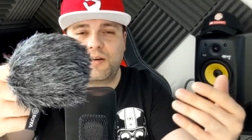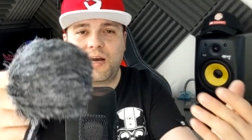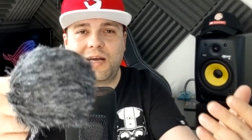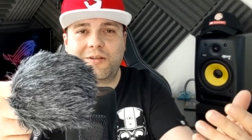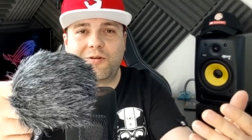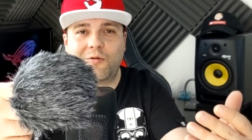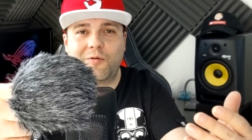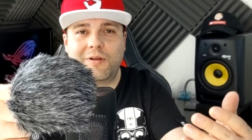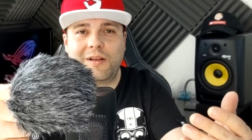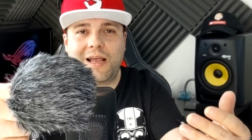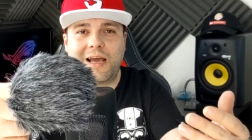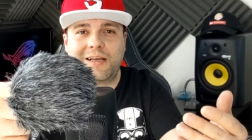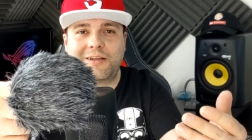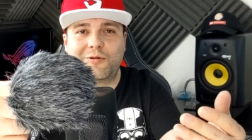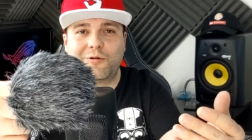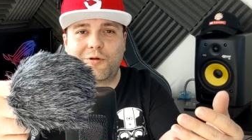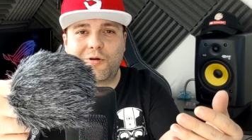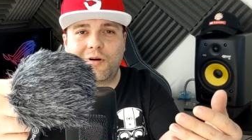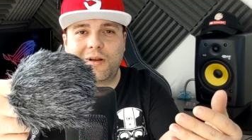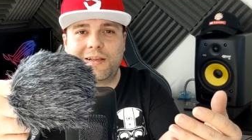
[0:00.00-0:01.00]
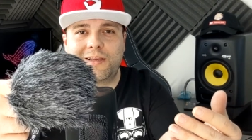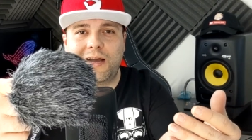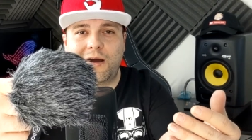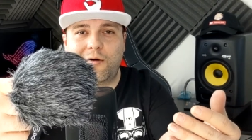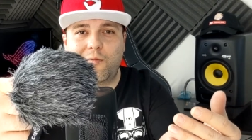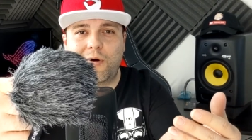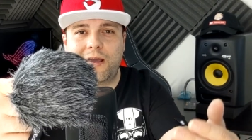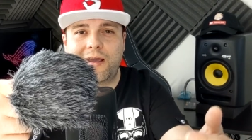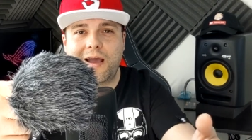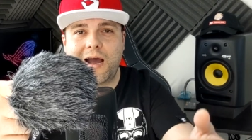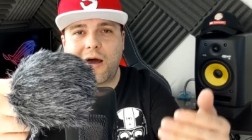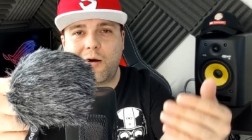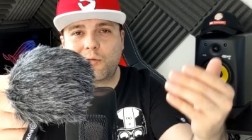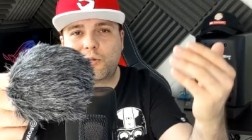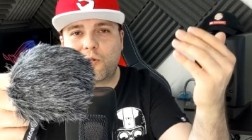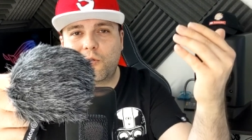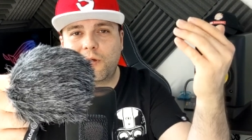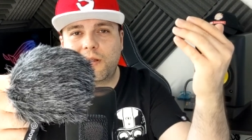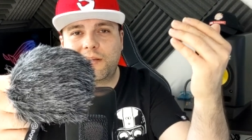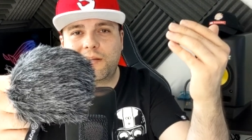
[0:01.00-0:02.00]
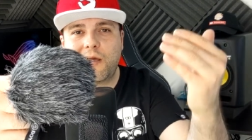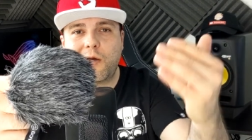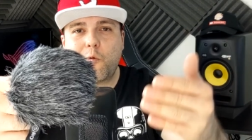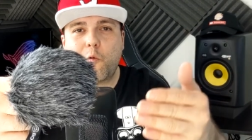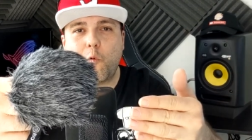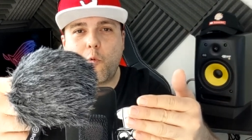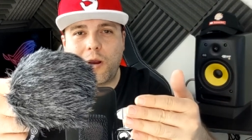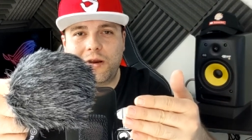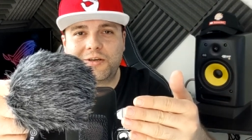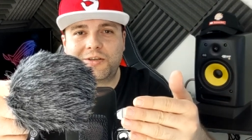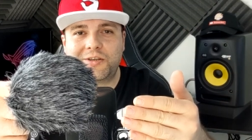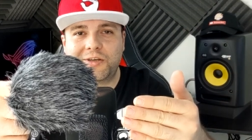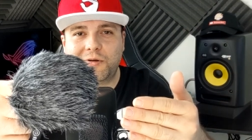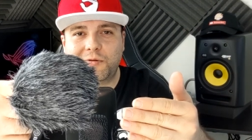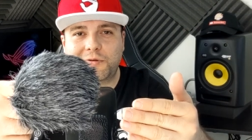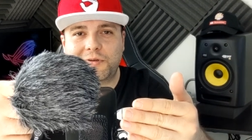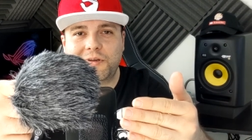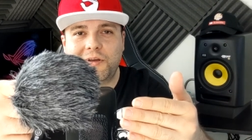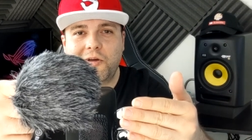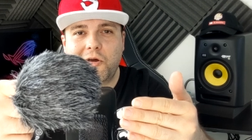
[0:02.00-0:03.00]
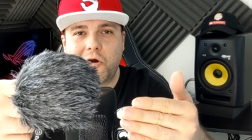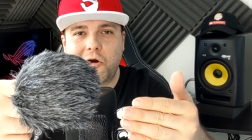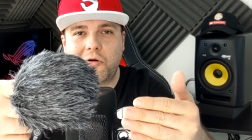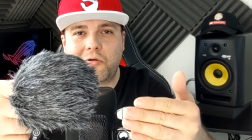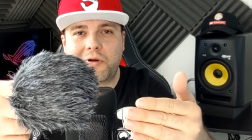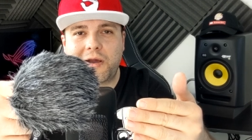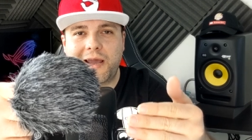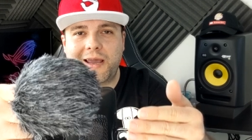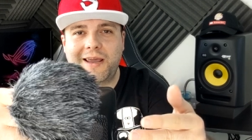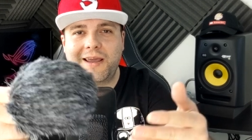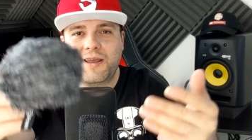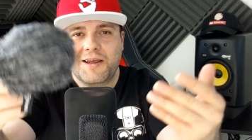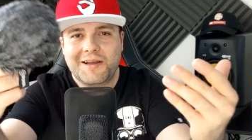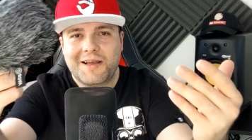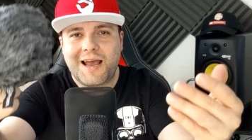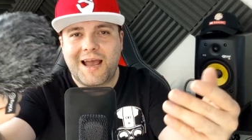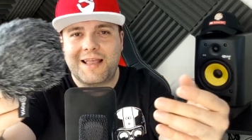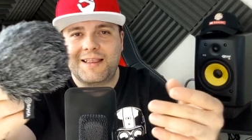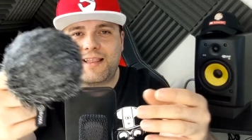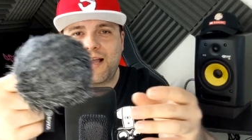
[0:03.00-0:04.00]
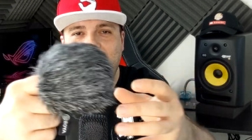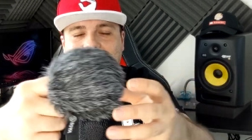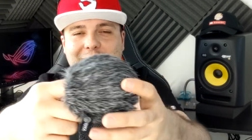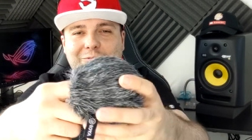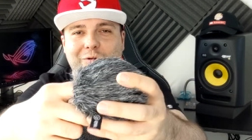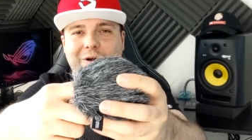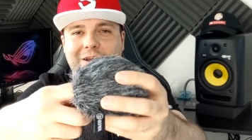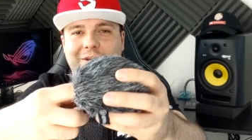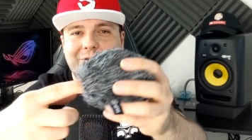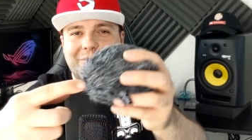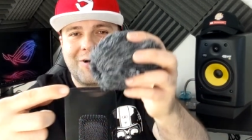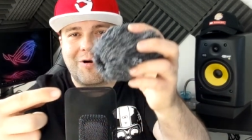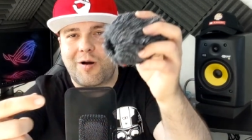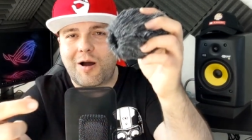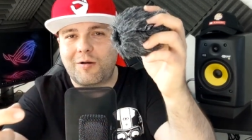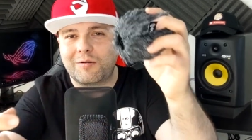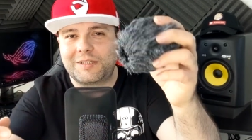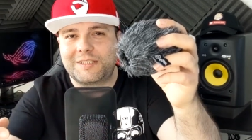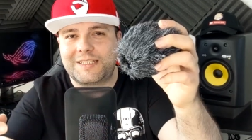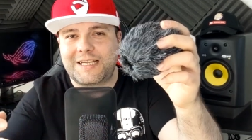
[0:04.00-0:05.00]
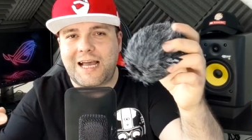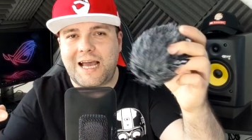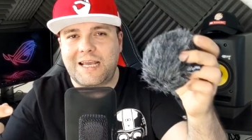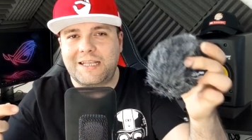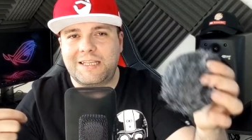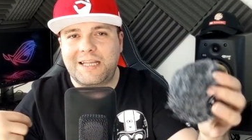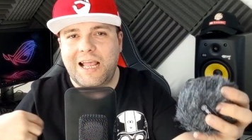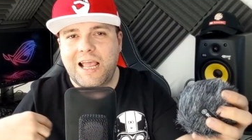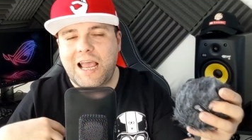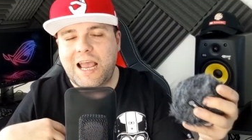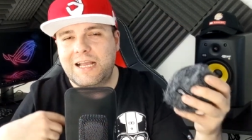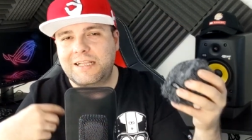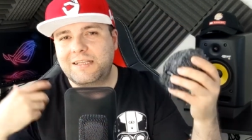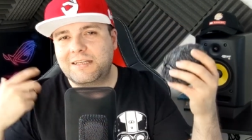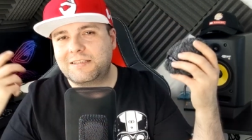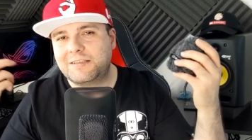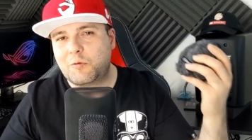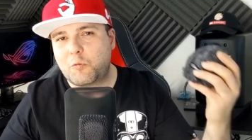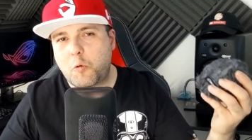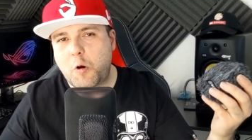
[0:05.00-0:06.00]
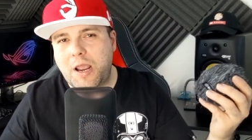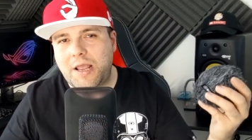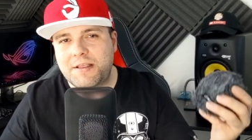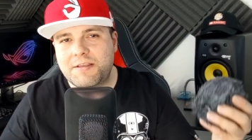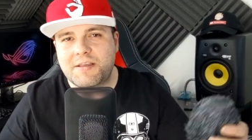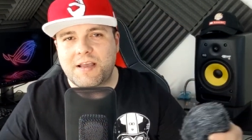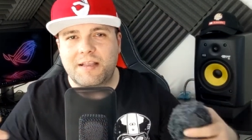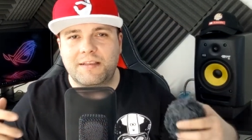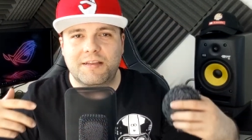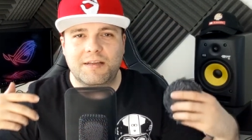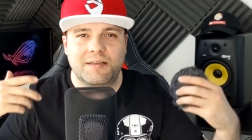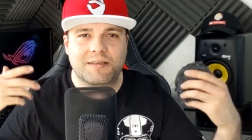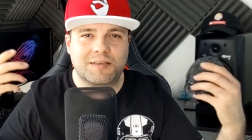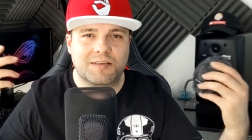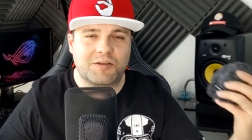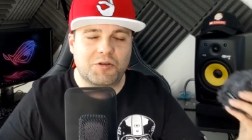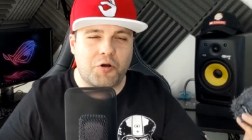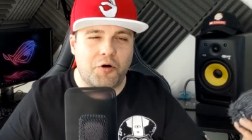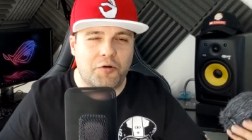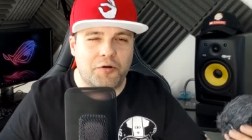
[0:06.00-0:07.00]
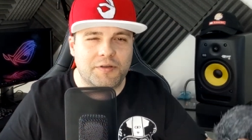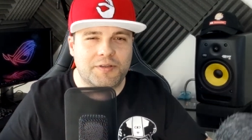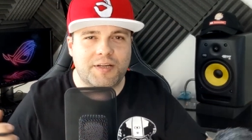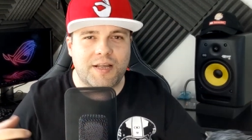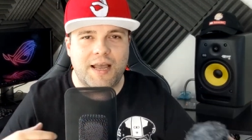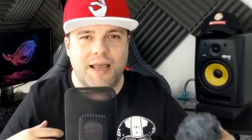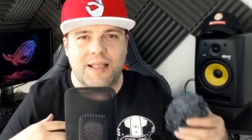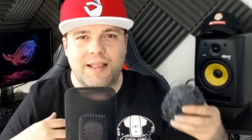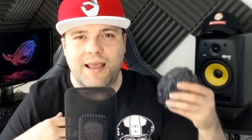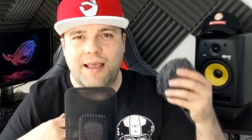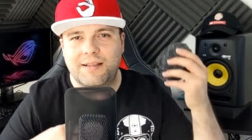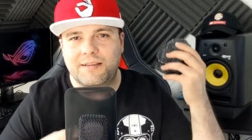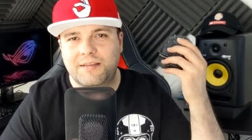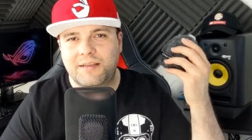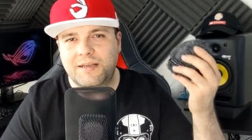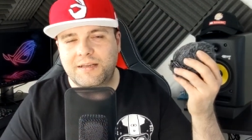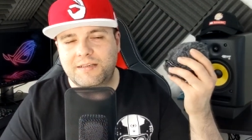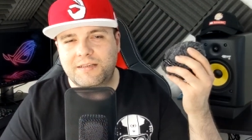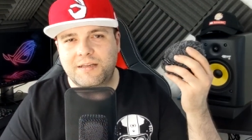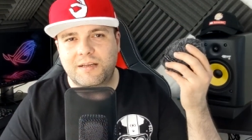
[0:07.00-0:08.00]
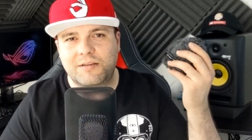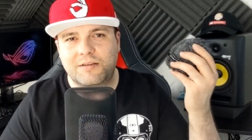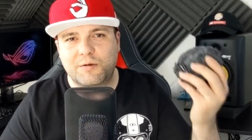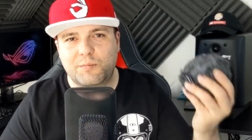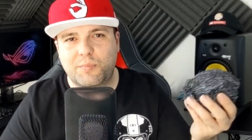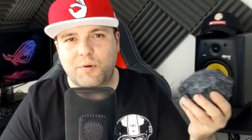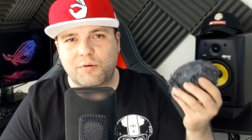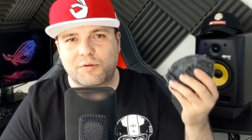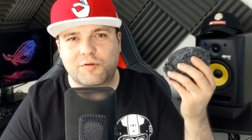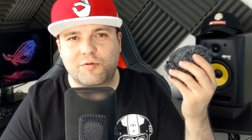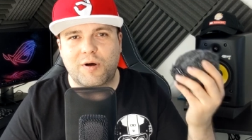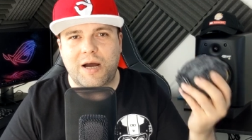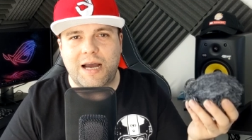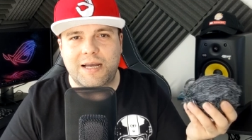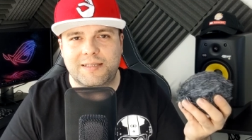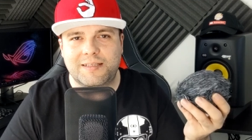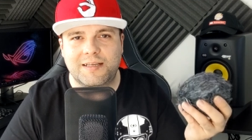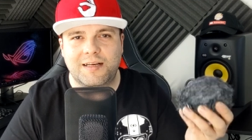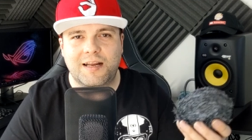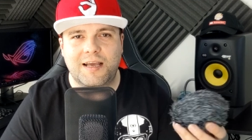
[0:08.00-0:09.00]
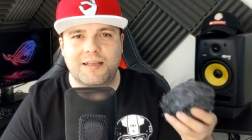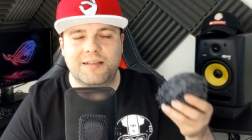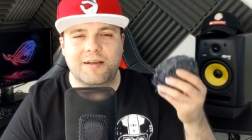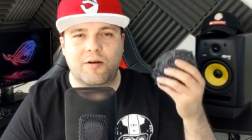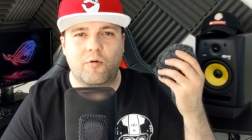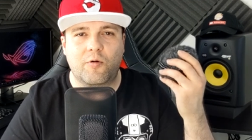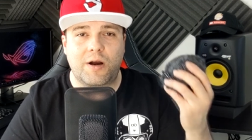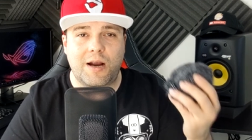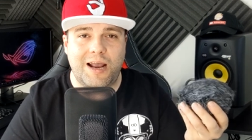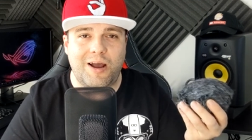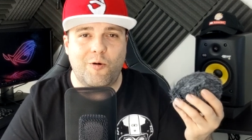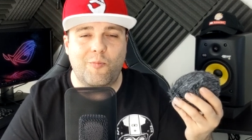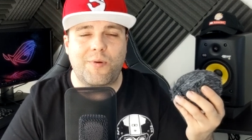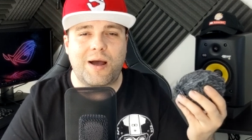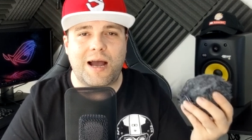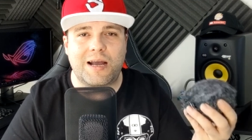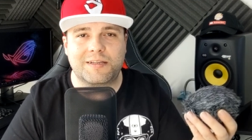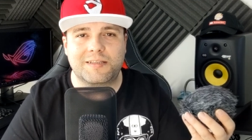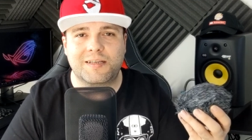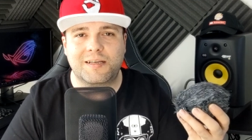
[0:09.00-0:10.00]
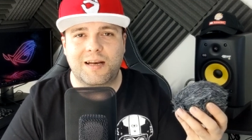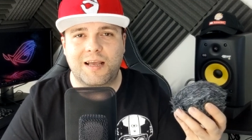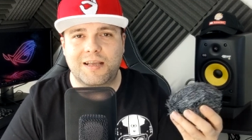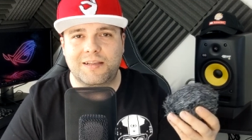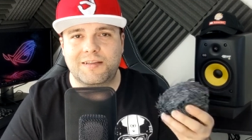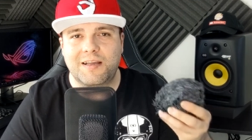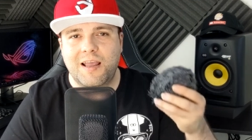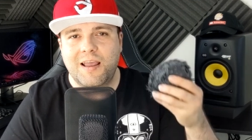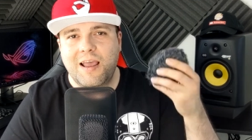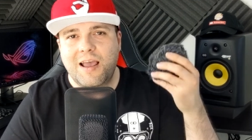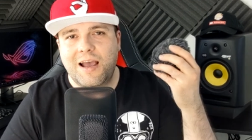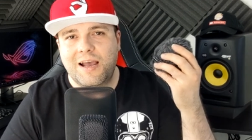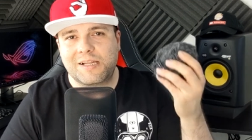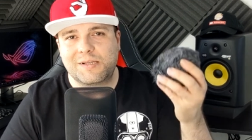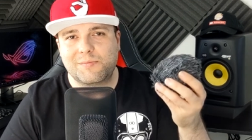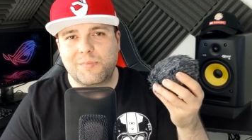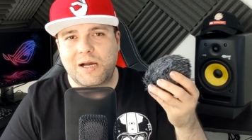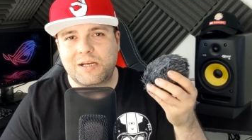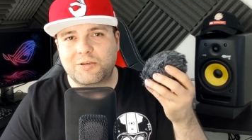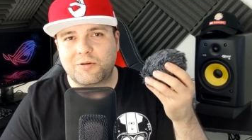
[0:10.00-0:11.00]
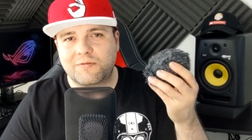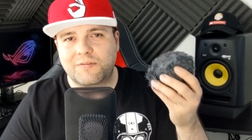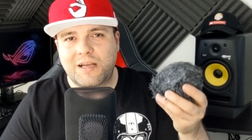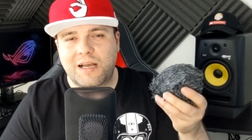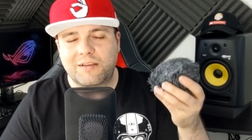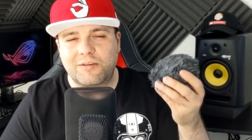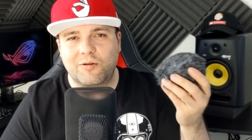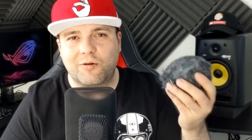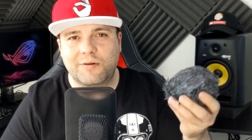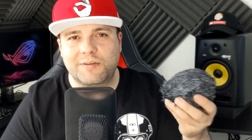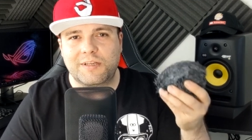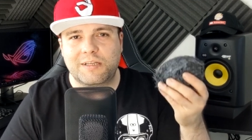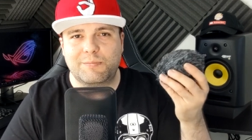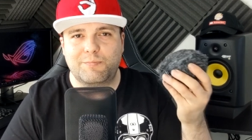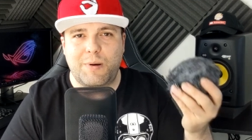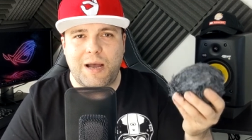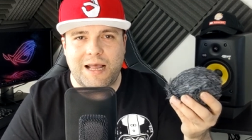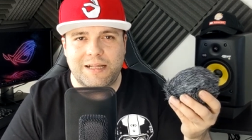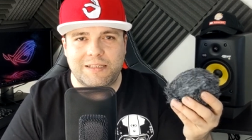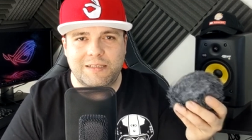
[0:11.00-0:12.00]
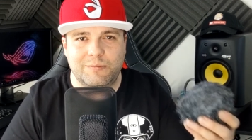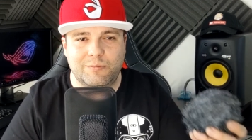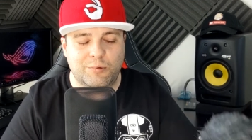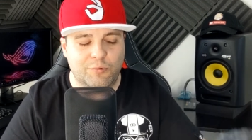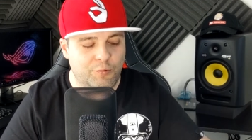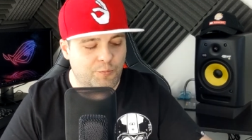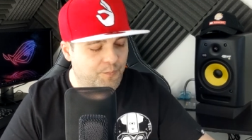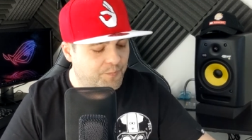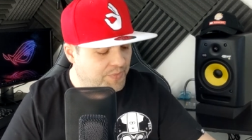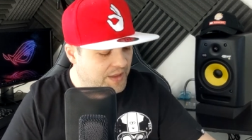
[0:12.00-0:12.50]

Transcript: So I don't like to call it that way. I would call it windshield, okay? And that's where you go outside and there's a wind and there's a noise and, and this is supposed to isolate or help isolate as much of that noise as possible.